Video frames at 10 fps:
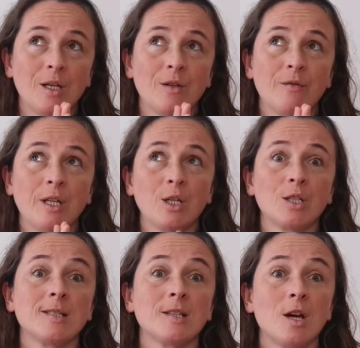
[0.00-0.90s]
feeling
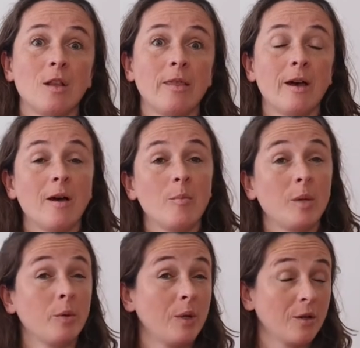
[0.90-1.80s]
concerned that
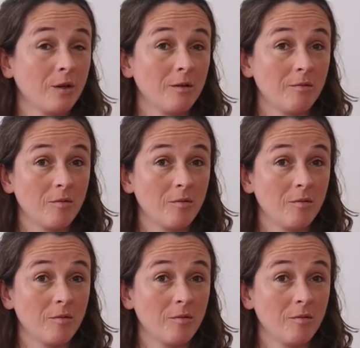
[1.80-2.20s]
maybe we could